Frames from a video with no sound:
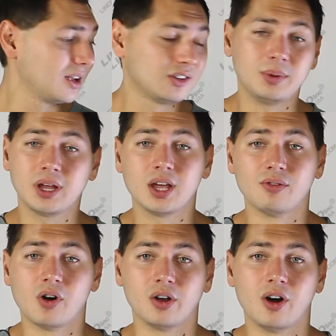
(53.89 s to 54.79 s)
Speaking
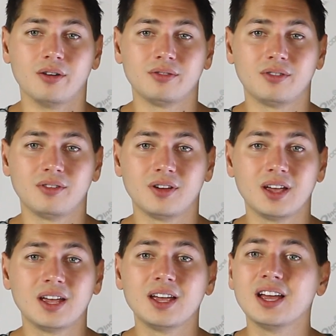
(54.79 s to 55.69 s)
of on, off,
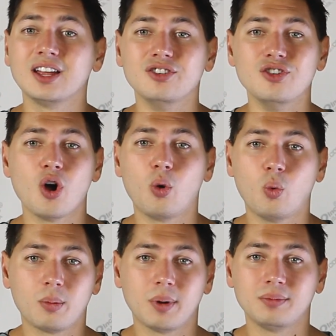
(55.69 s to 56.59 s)
no
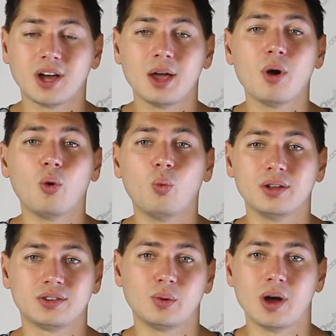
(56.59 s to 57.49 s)
warm-up time
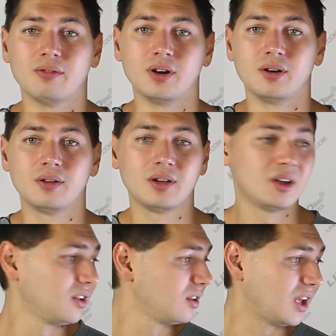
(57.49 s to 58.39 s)
whatsoever.
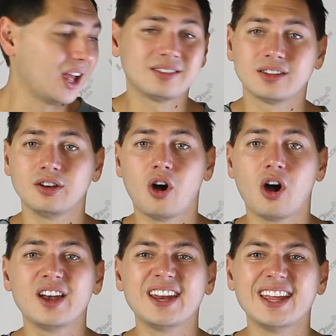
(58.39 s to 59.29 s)
Instant
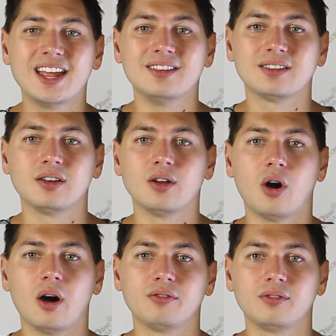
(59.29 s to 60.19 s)
on, instant
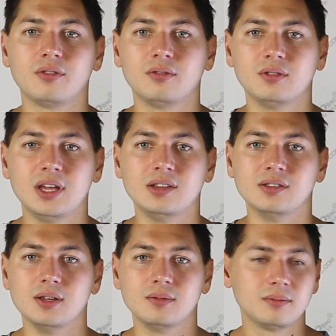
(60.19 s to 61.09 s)
off.
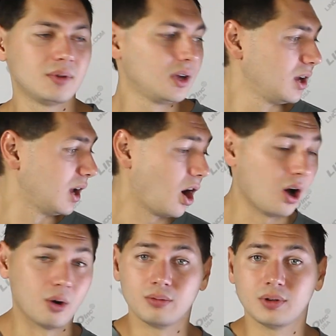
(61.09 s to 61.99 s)
Easy.
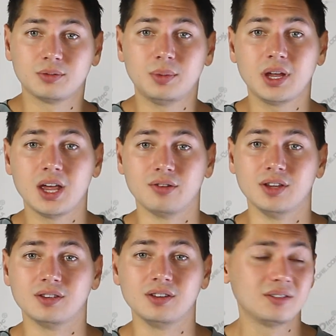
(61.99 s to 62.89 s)
Oh, and speaking of
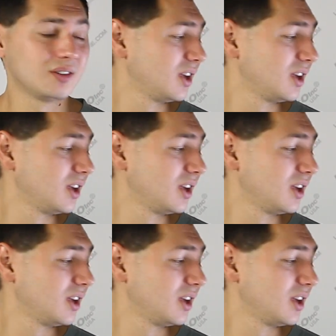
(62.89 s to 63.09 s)
easy,